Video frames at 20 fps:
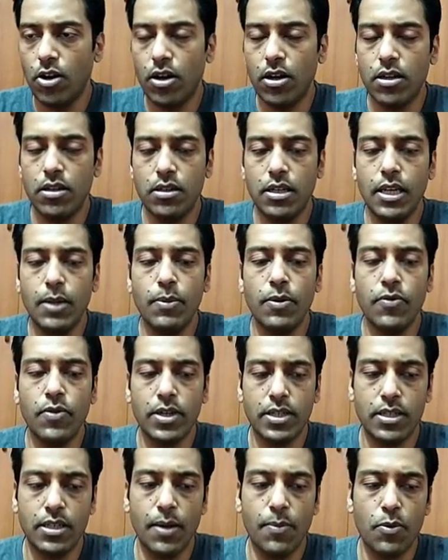
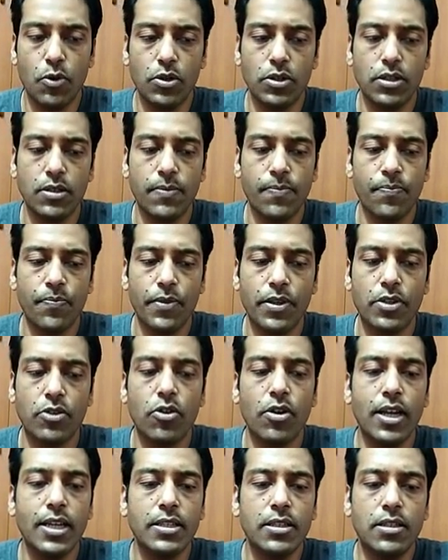DB first approach
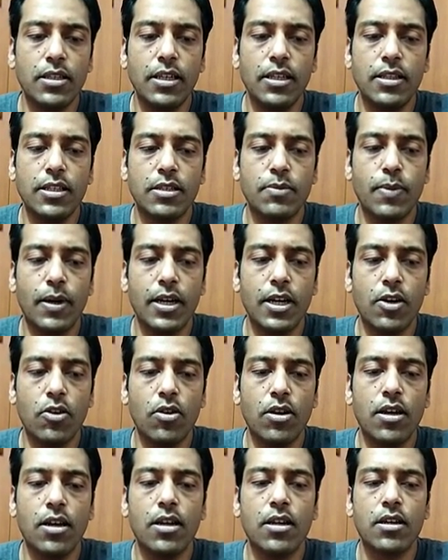so you can see this
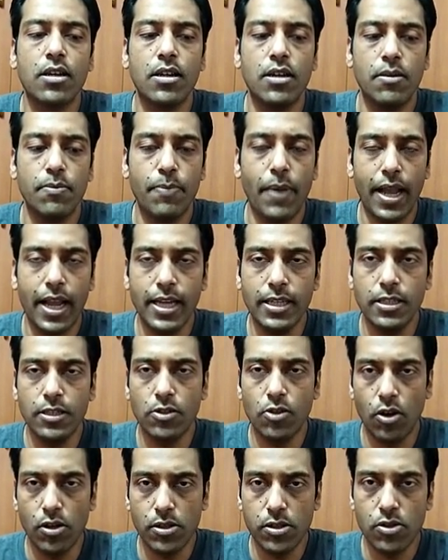particular
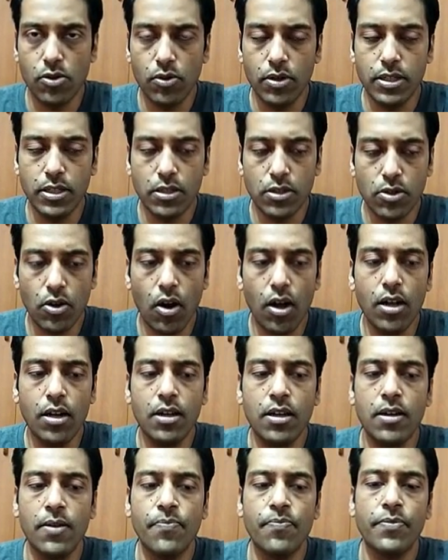package is also
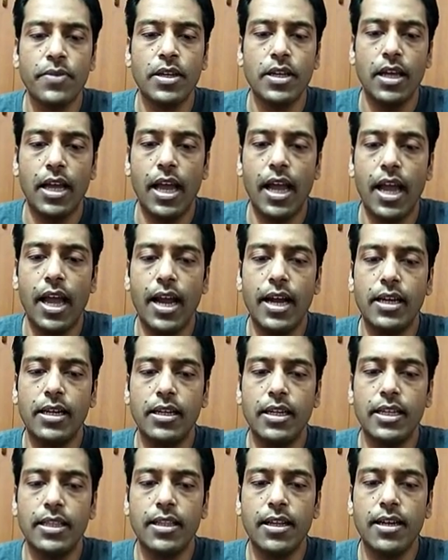installed
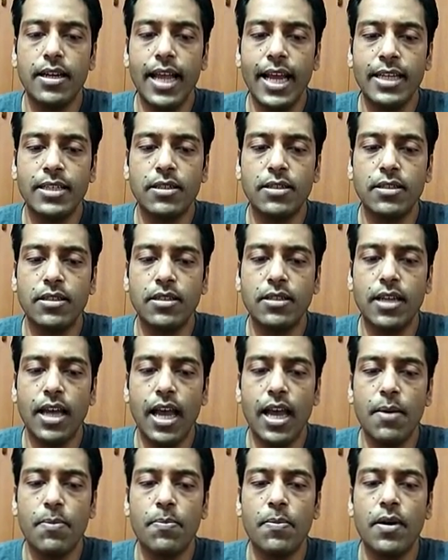and in the next
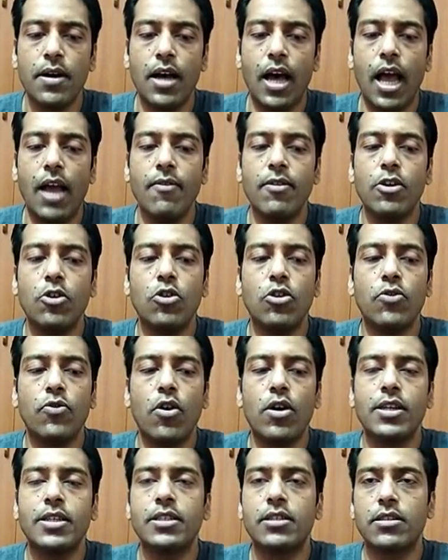step I will
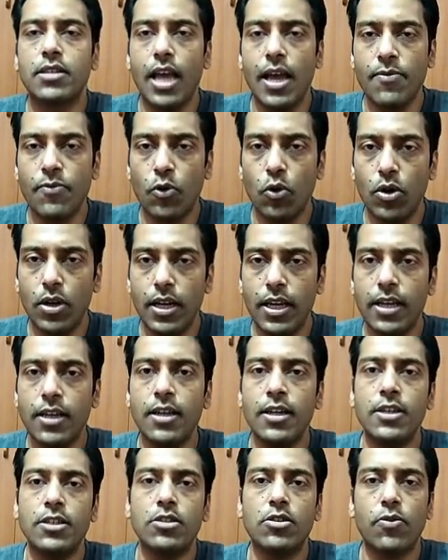go for a
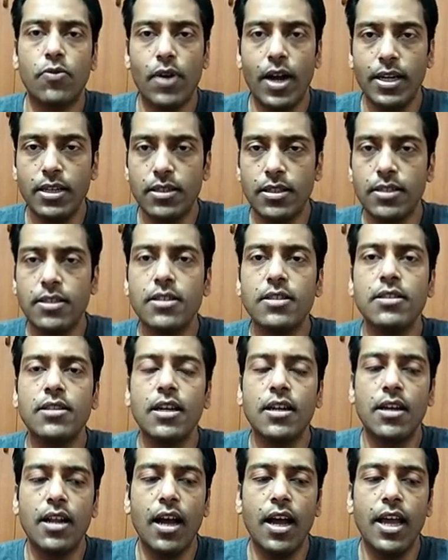scaffolding. So friend, this
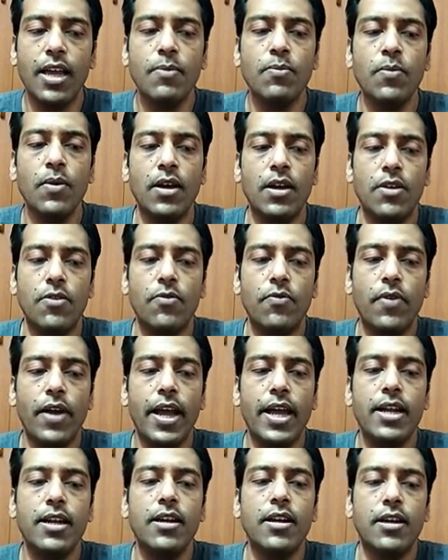is the time
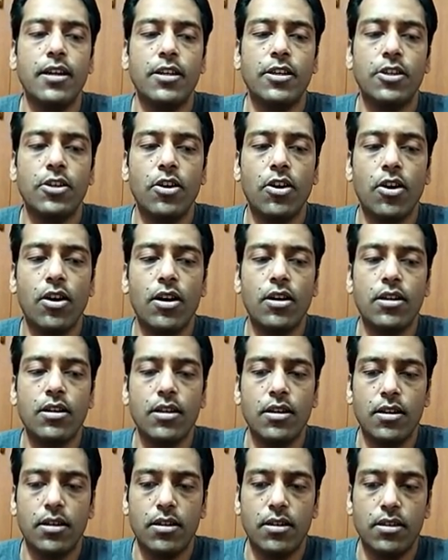when
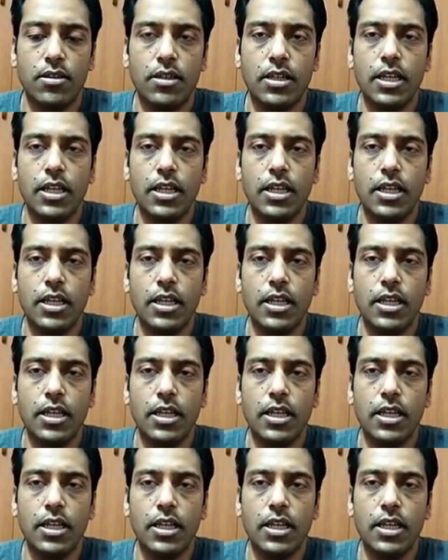your